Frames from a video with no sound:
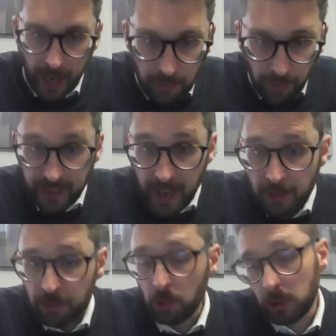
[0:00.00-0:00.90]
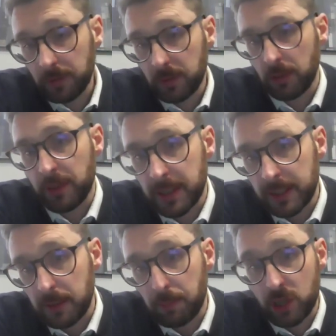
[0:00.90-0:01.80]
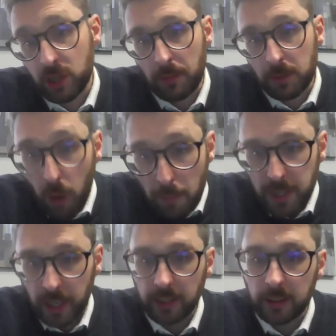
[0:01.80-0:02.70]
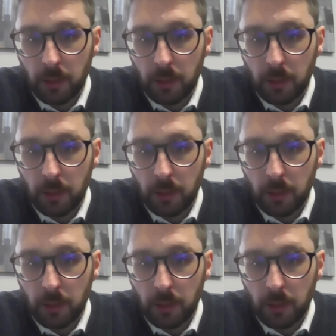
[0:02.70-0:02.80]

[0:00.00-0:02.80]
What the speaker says: I invite everyone to visit Britcham's website,